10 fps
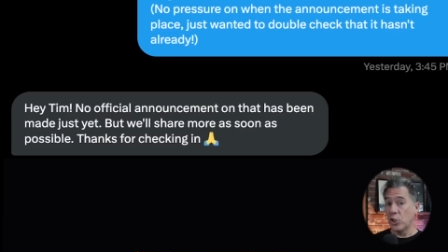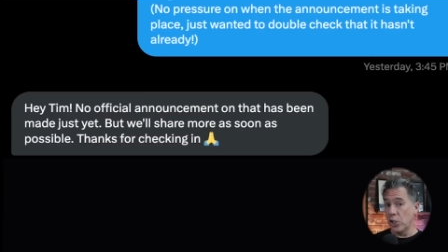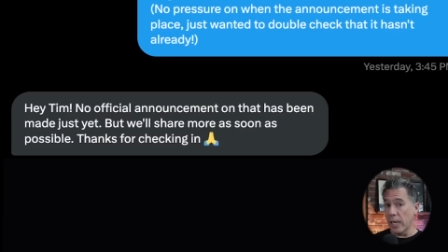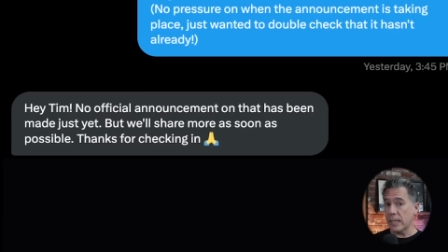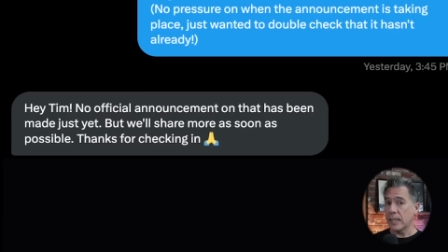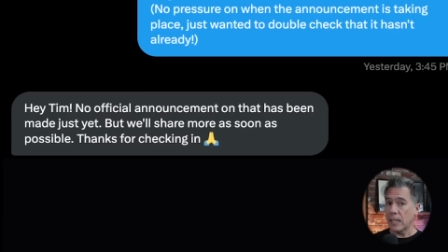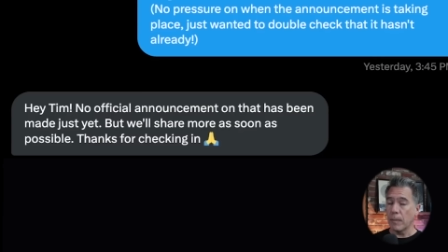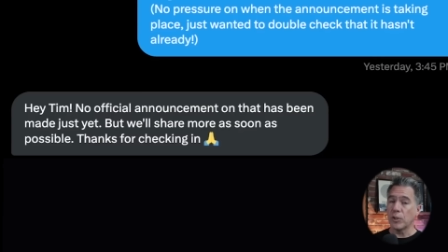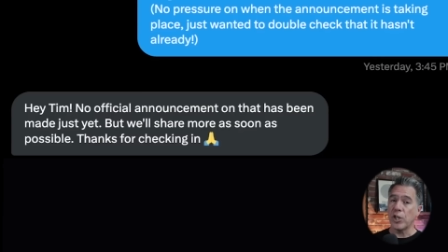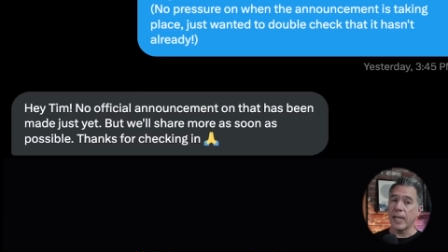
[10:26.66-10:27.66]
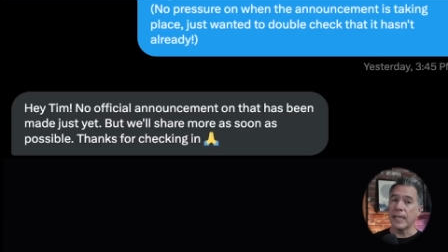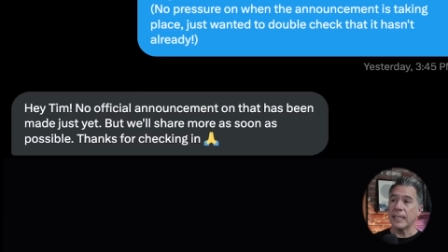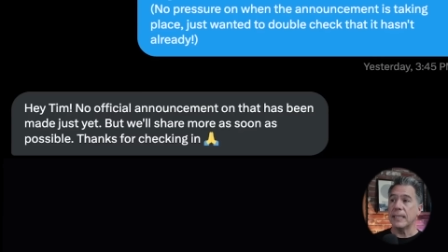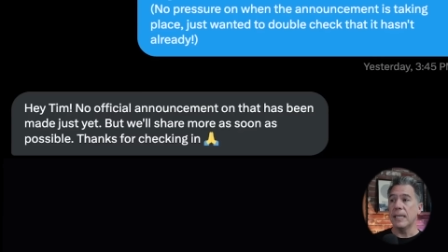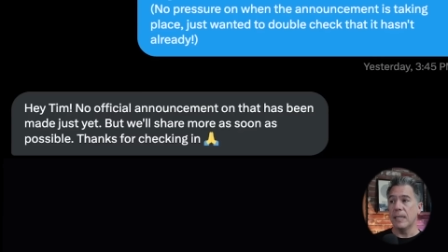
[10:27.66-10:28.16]
just to double check and
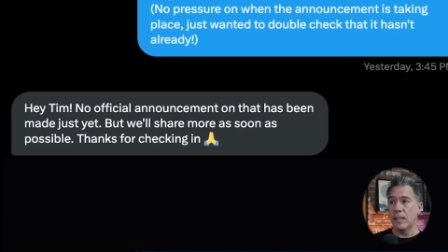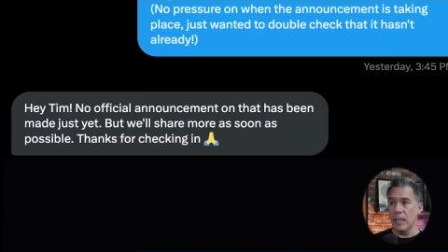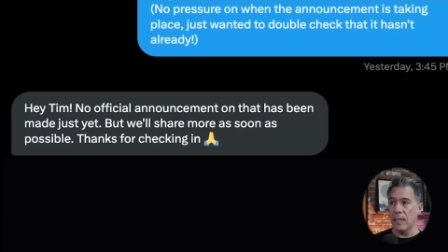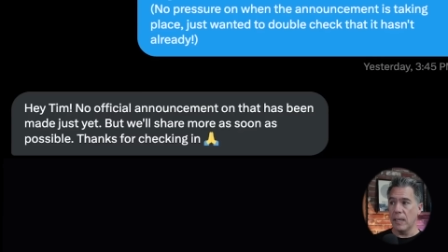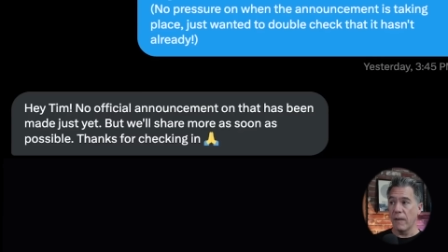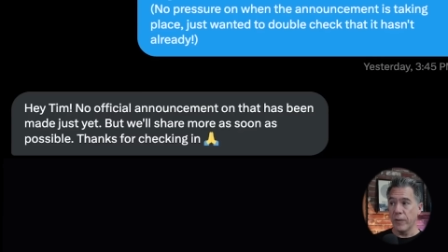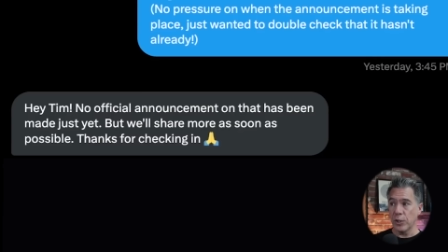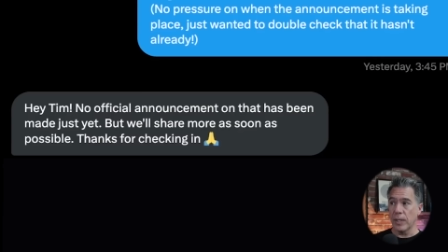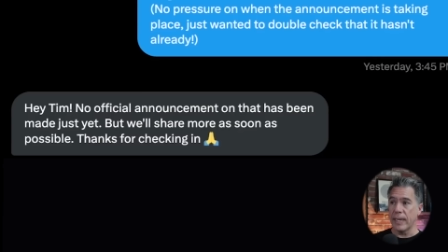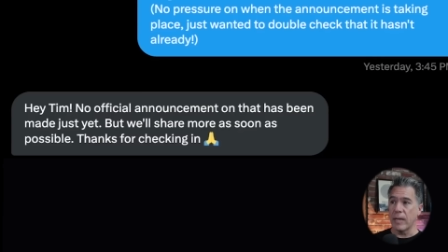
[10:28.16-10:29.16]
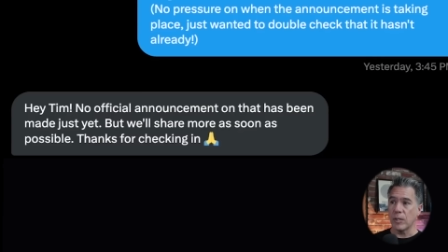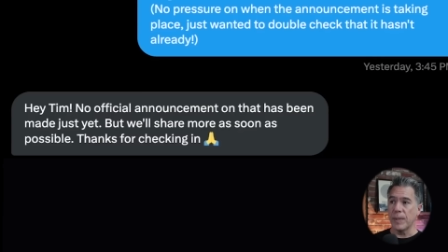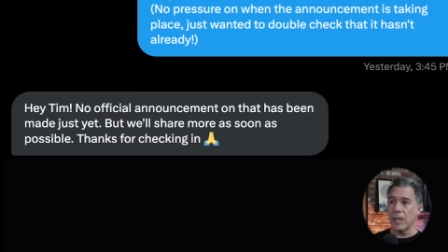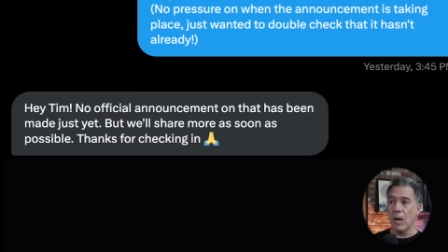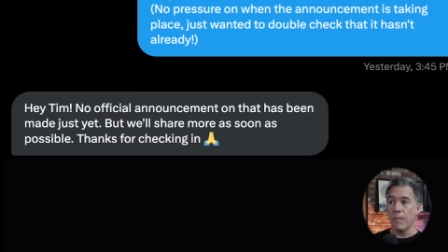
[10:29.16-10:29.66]
indeed the official
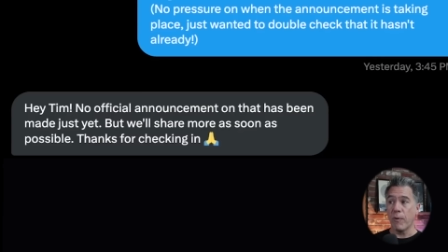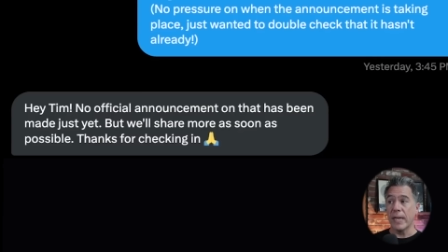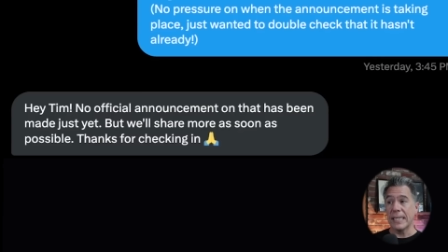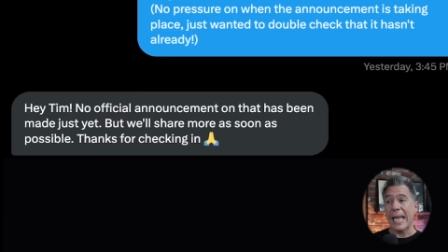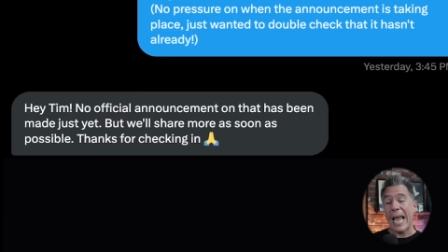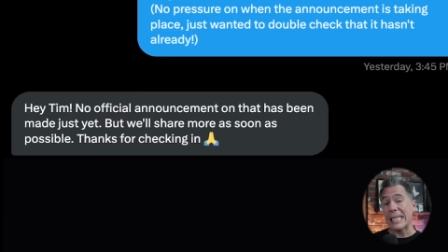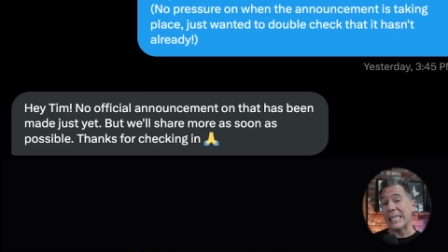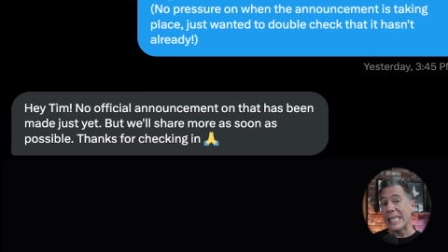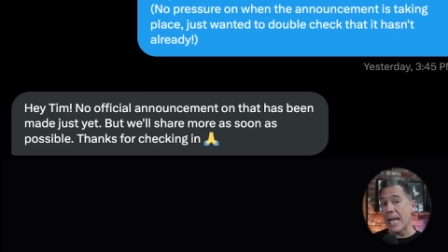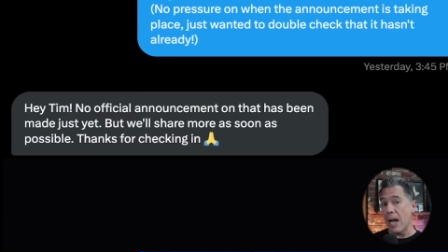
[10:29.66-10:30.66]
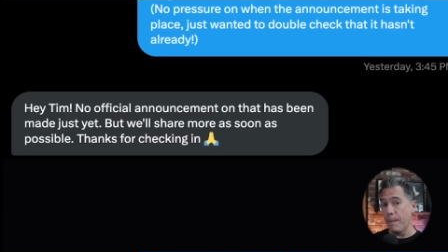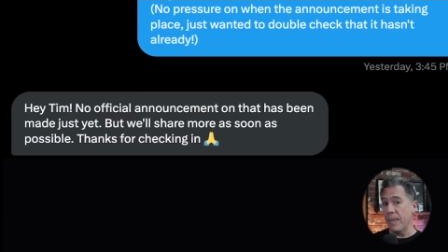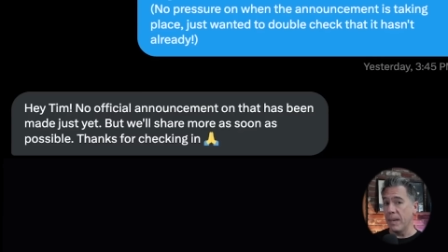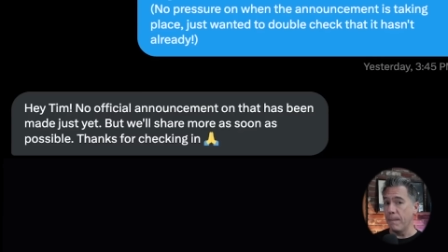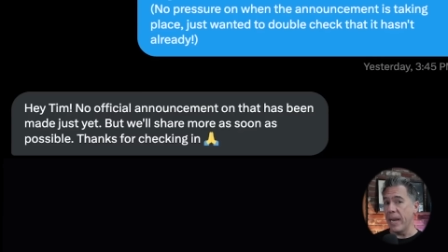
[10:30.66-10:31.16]
announcement on pricing has not
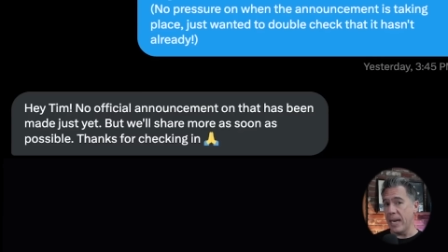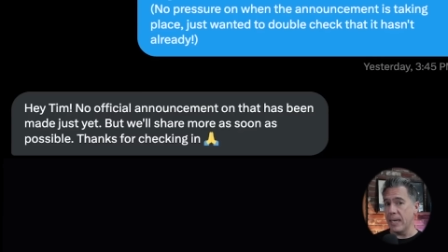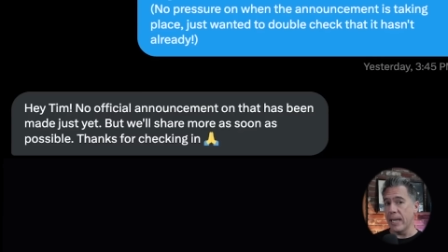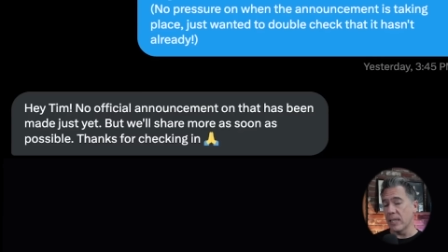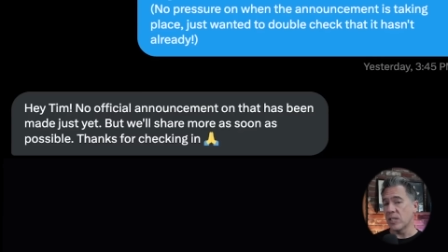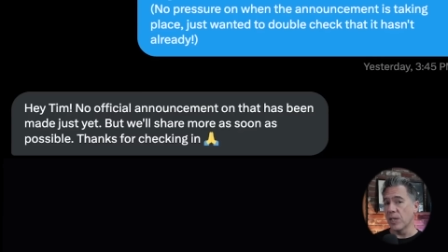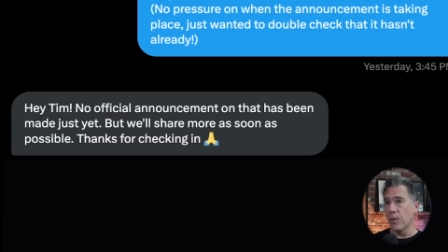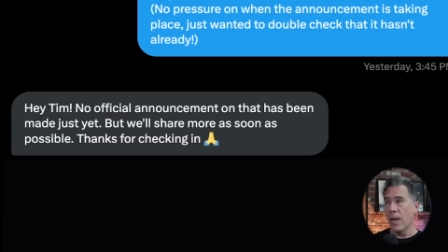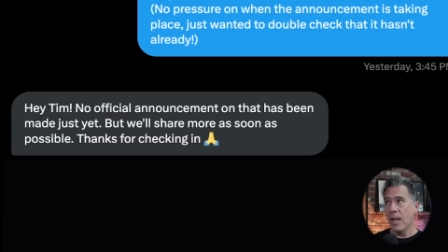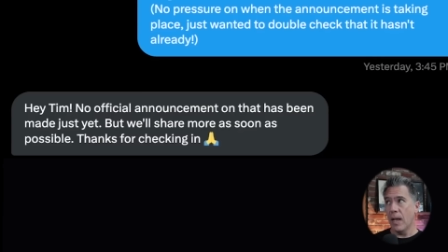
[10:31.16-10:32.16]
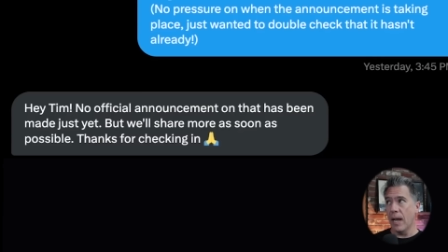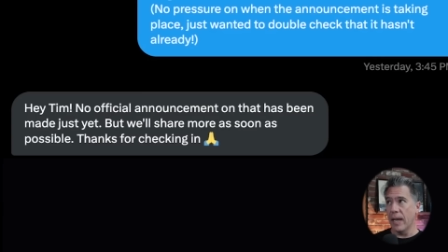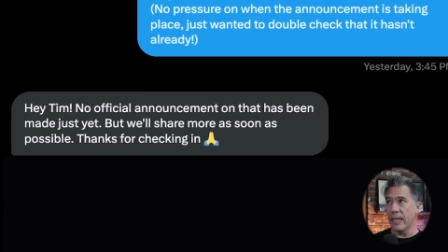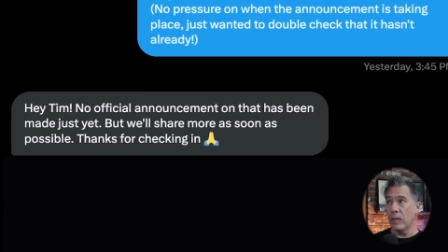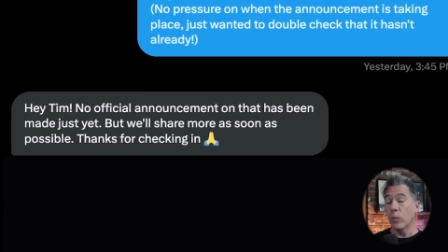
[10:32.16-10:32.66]
been made yet. So
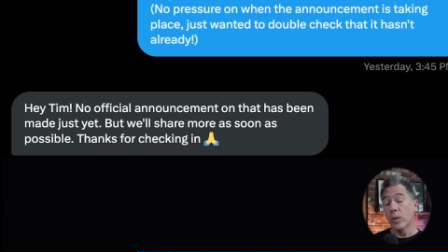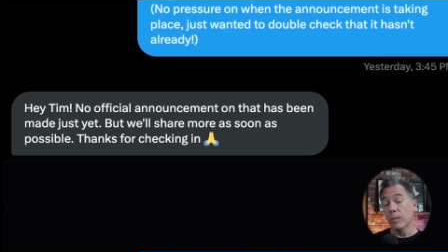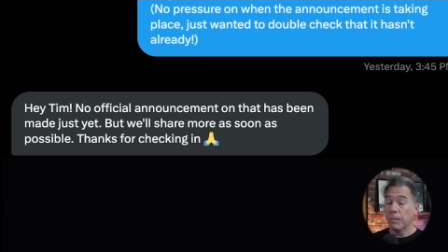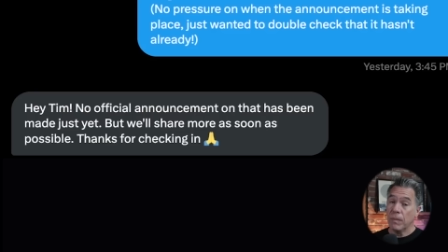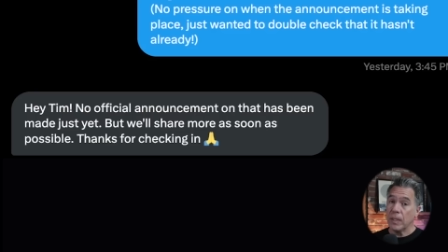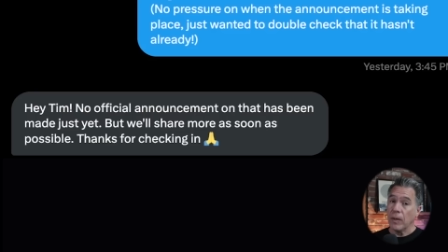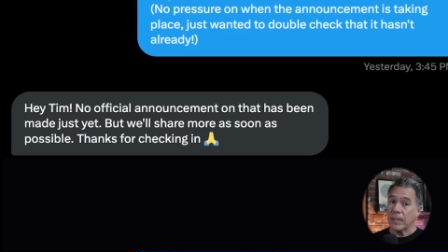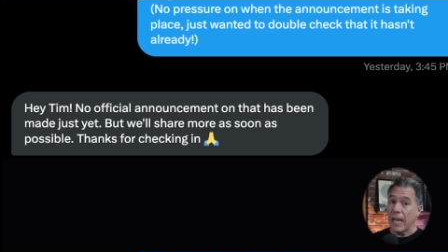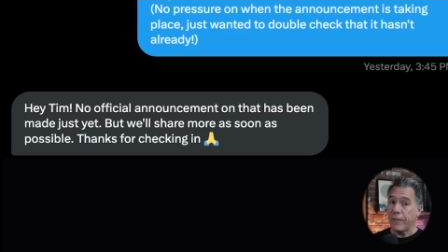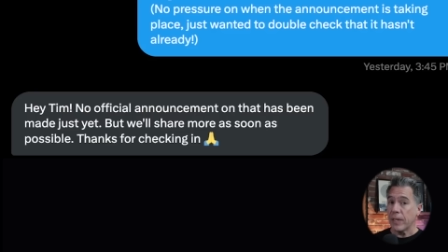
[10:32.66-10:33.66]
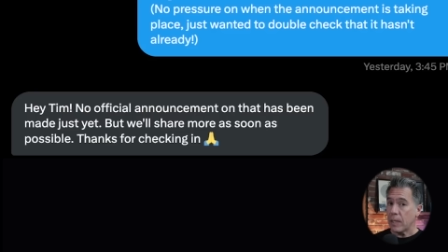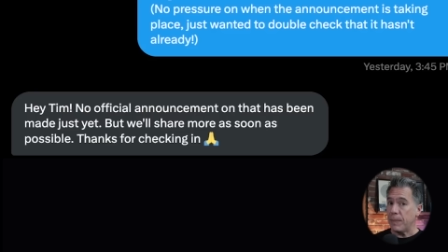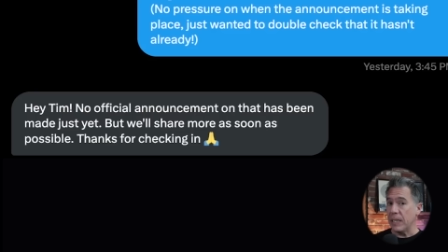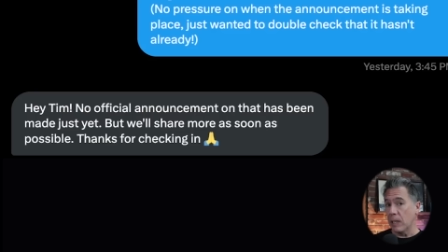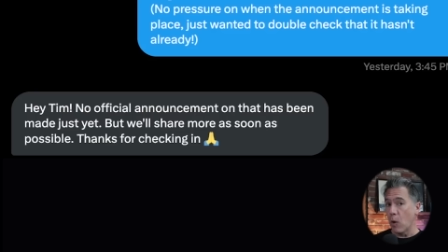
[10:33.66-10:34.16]
uh, it will, you know, definitely
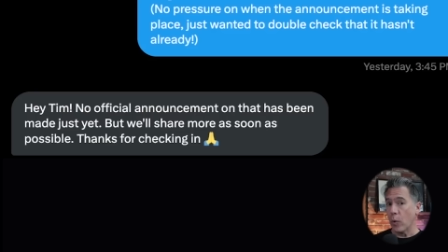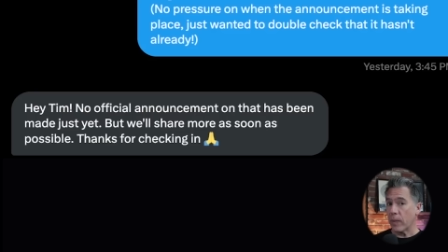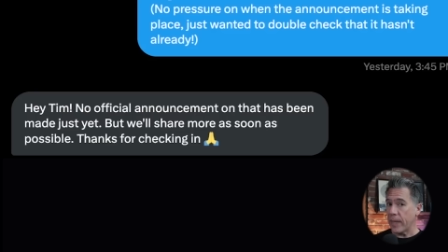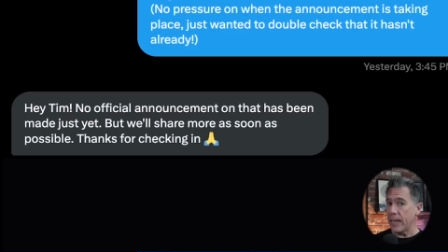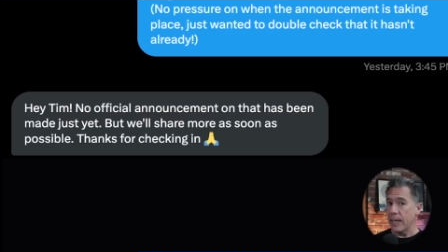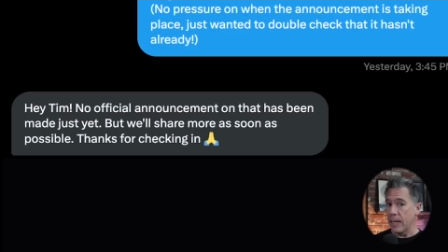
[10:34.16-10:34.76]
be lower than